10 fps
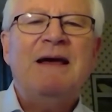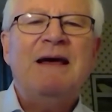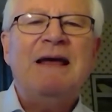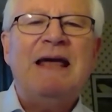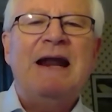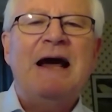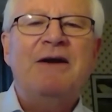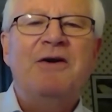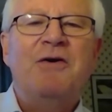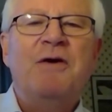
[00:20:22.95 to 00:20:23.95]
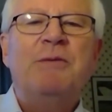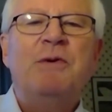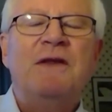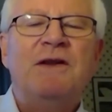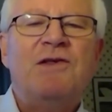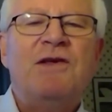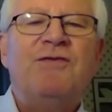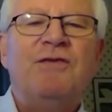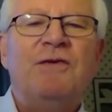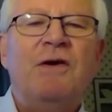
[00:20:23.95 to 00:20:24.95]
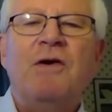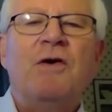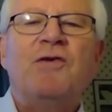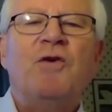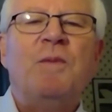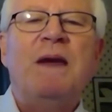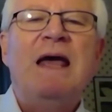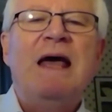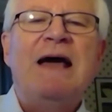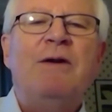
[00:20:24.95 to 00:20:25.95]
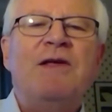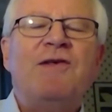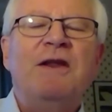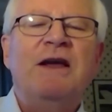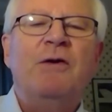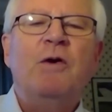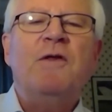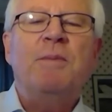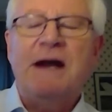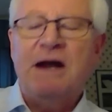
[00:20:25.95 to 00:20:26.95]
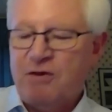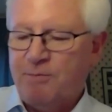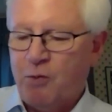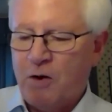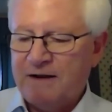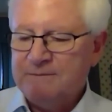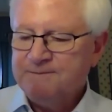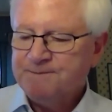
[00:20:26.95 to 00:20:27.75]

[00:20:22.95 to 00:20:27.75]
uh, and I agree with the decision, or, or, excuse me, I don't necessarily agree with it, but I support it.